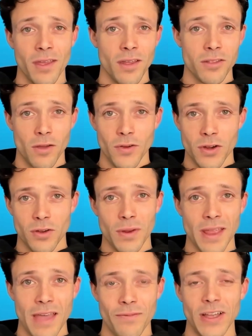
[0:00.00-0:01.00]
So if you're doing
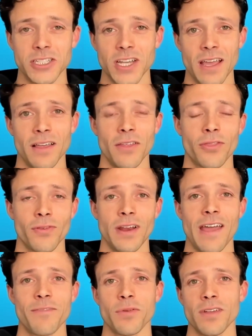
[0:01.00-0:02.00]
FHA
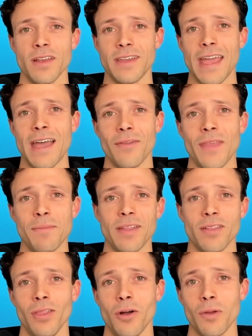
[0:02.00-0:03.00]
3.5% down, that means the
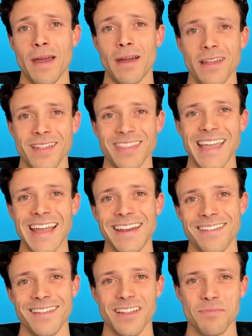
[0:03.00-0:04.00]
loan amount is
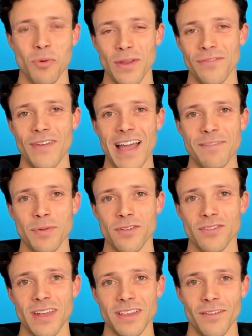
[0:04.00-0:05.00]

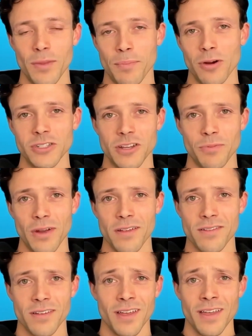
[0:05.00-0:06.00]
96.5% of the purchase
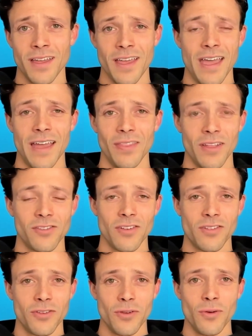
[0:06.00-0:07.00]
price. And let's
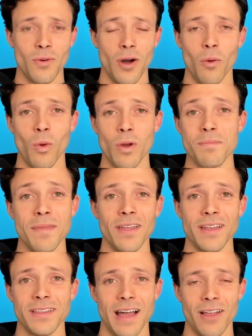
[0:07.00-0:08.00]
just do a $1
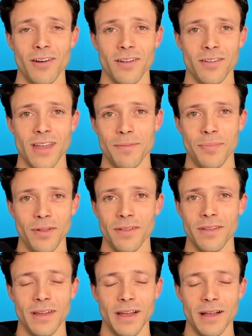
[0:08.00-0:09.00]
million example,
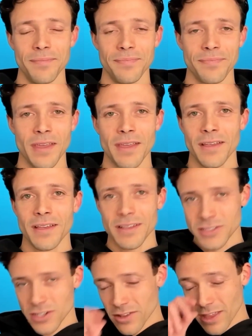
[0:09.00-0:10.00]

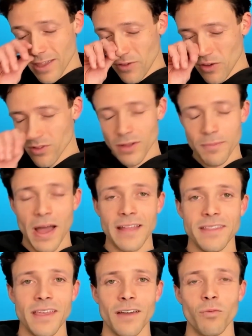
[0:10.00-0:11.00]
just to give you some
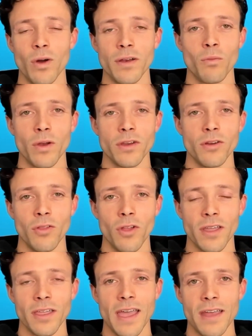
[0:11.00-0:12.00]
idea of what you're
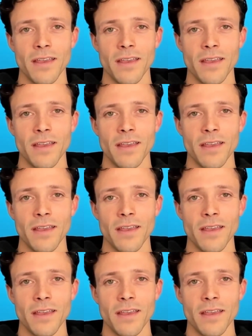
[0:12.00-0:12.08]
looking at.